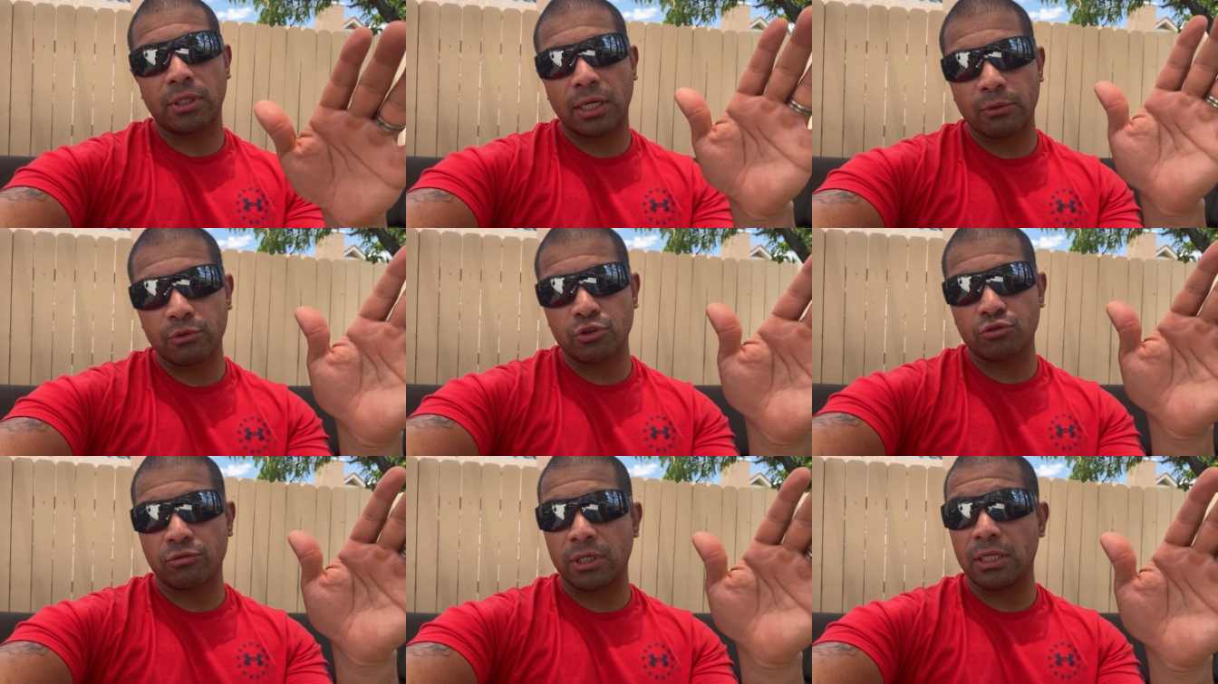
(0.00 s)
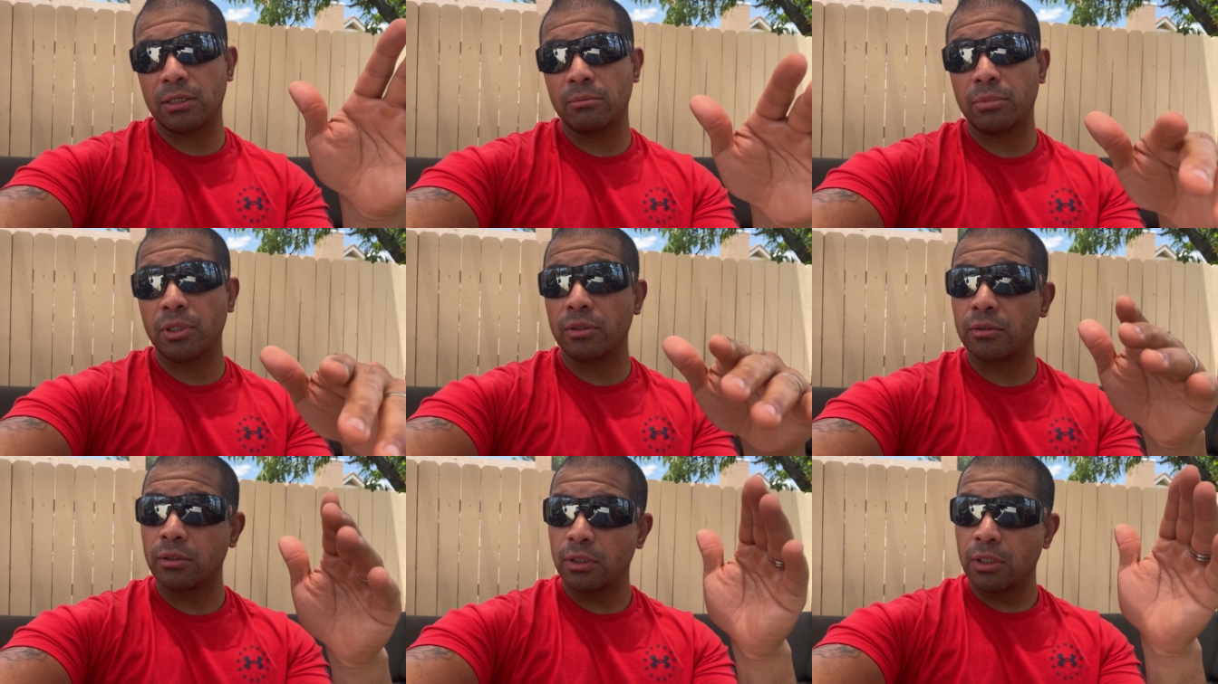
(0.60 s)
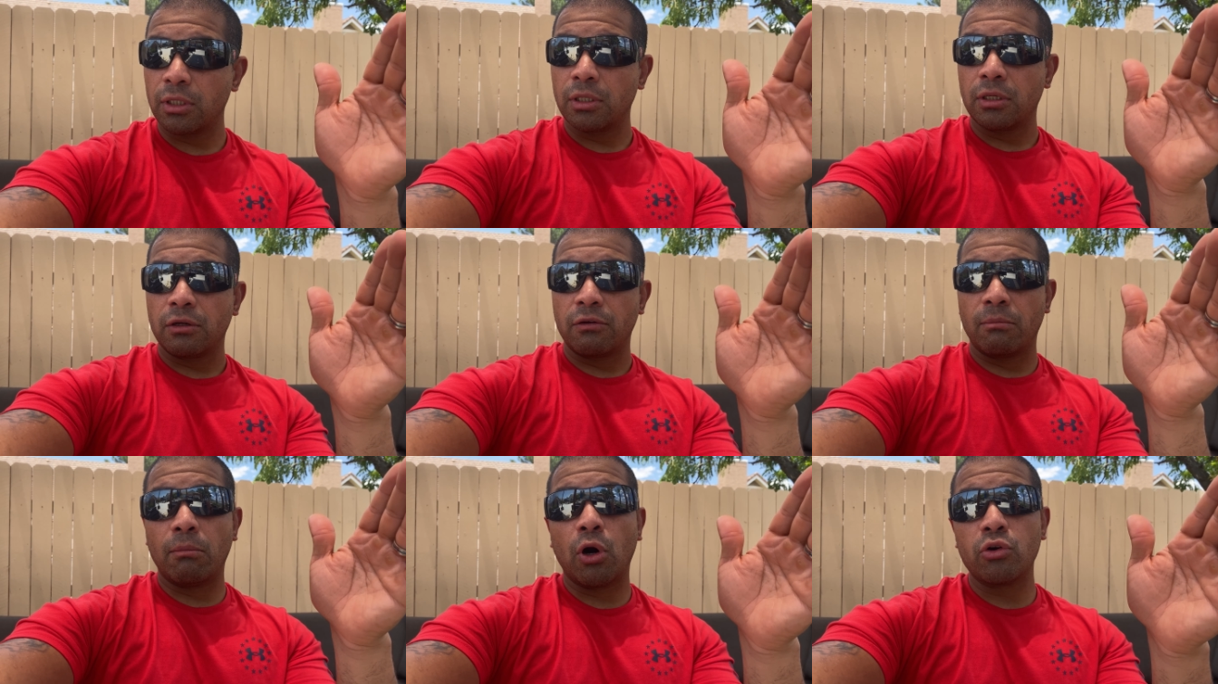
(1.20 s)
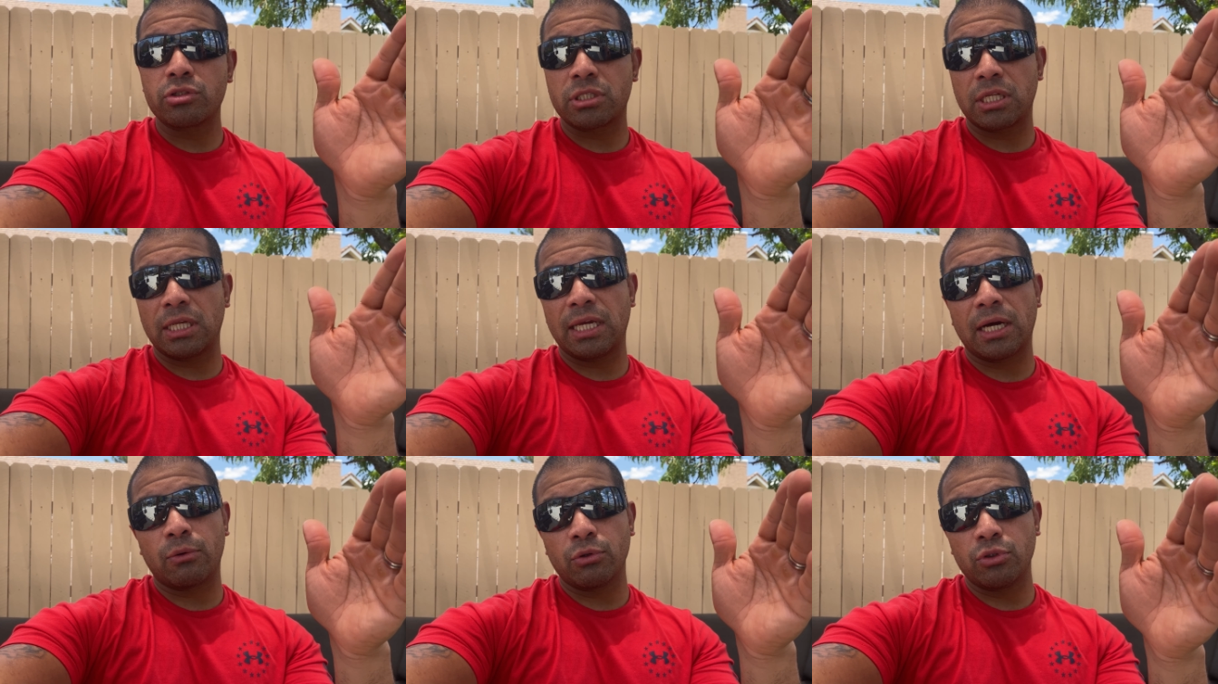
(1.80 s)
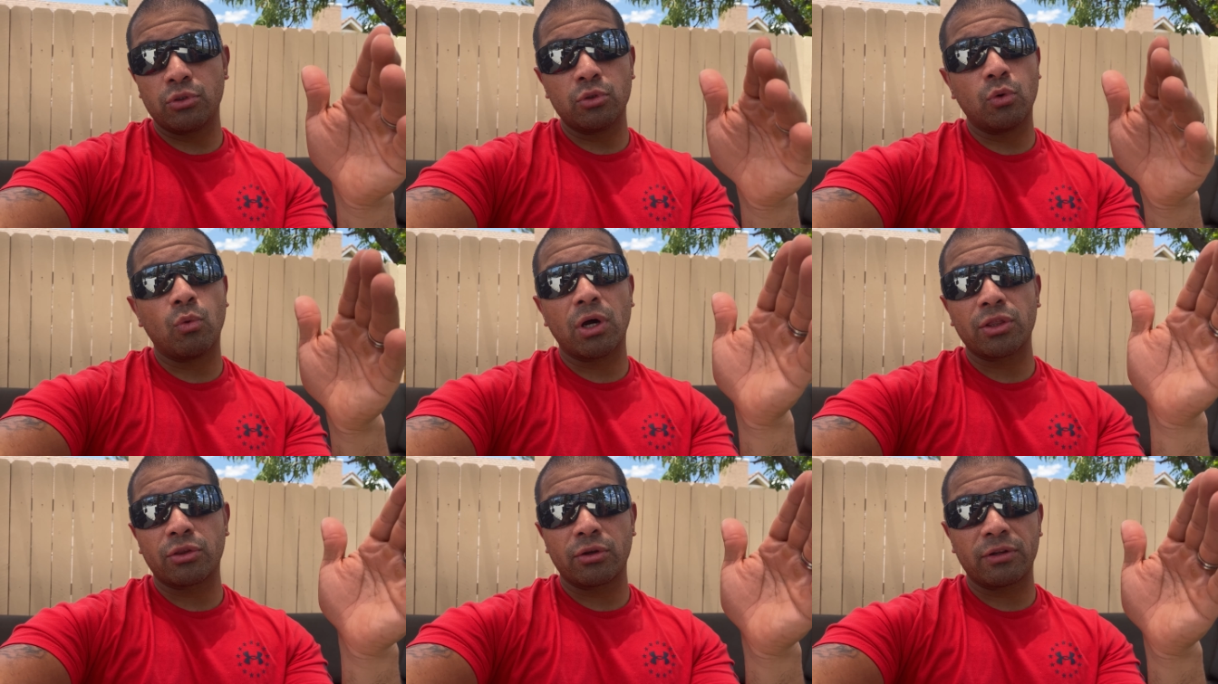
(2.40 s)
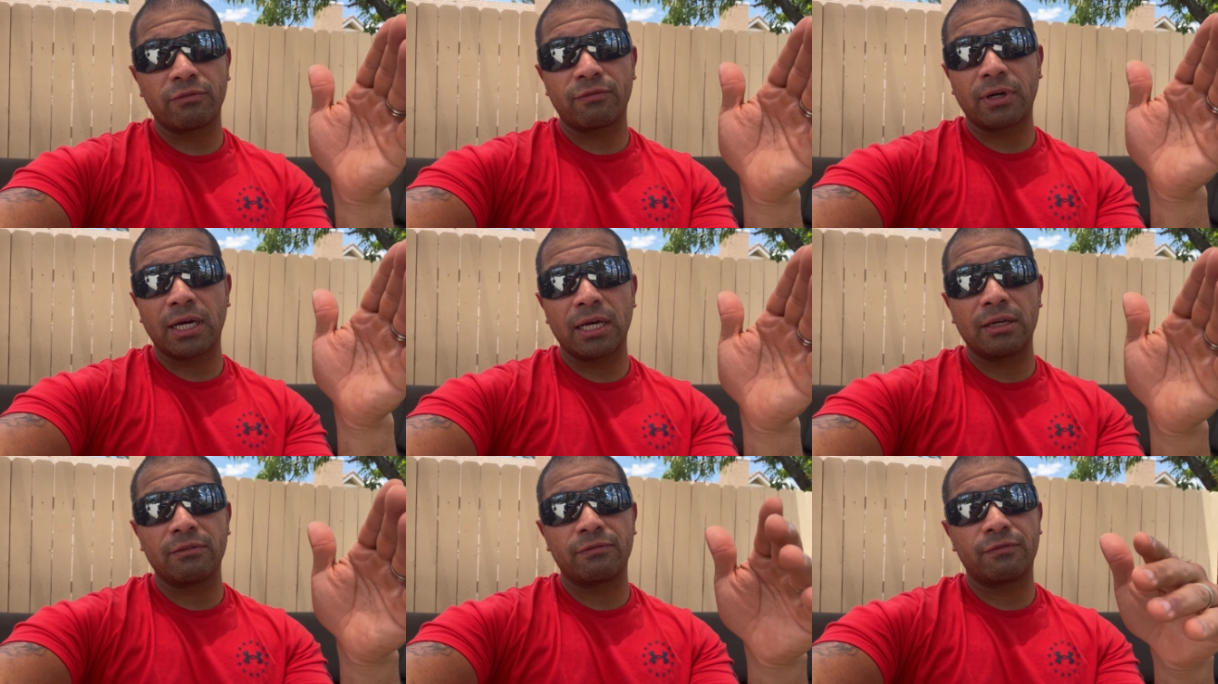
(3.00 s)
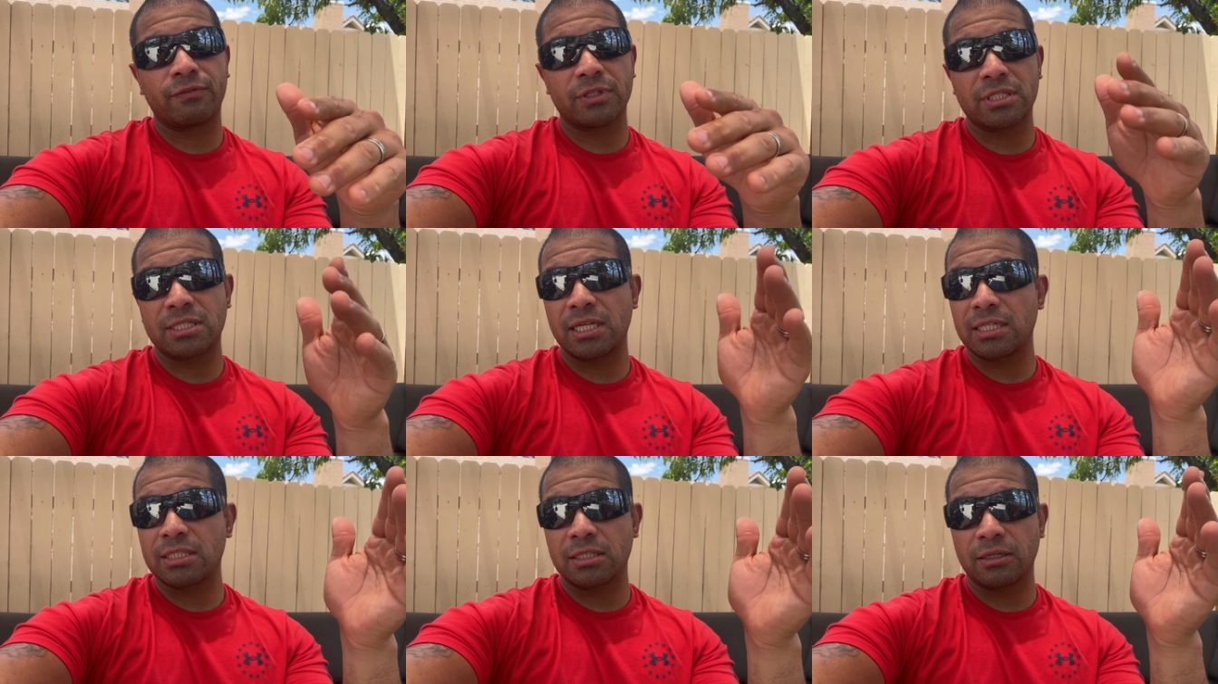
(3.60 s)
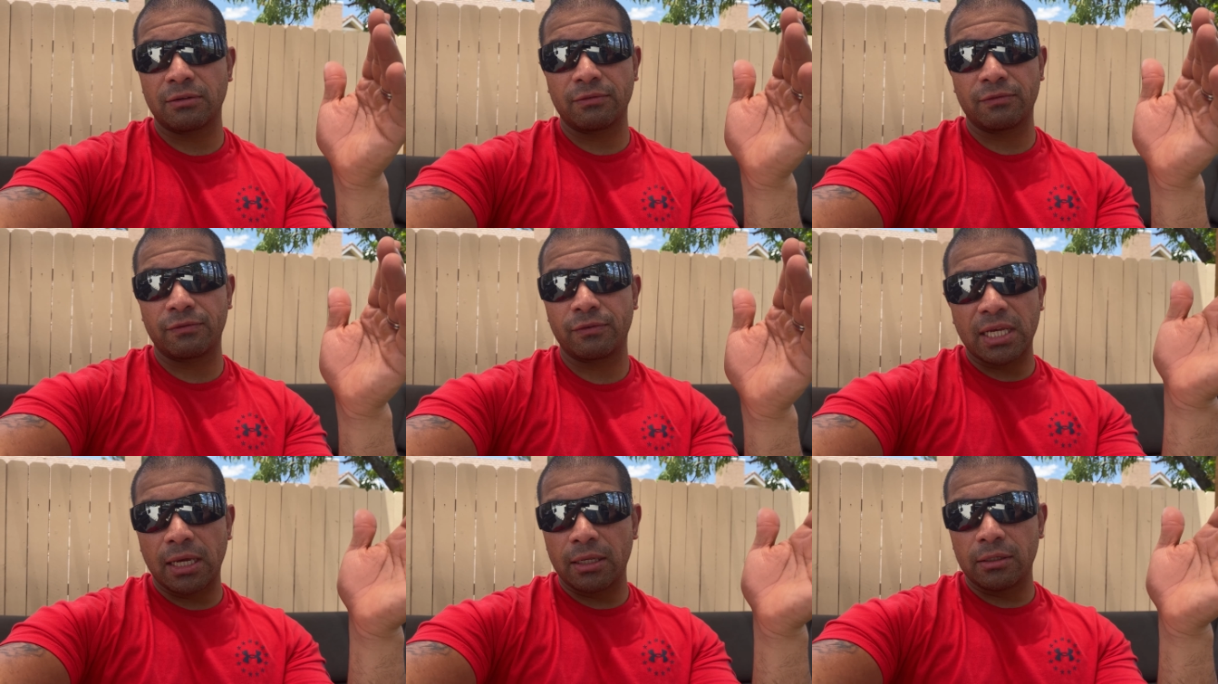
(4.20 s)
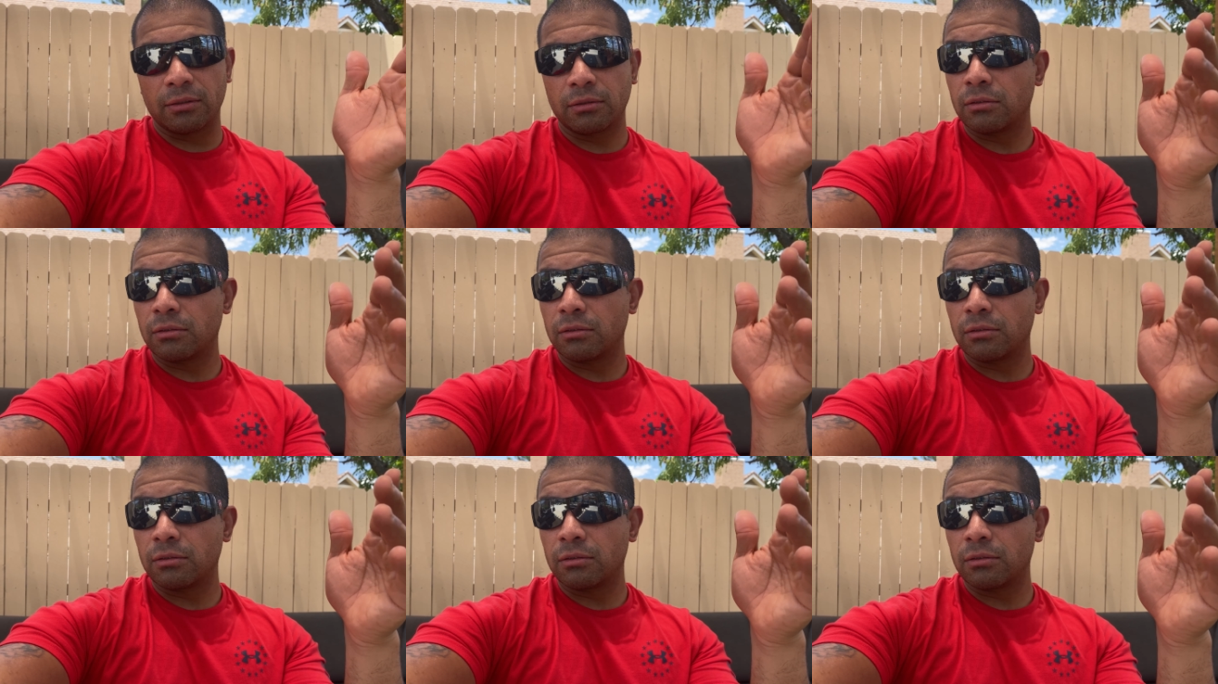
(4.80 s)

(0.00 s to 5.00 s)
that was rare, but mostly I would do 135 for sets of 10.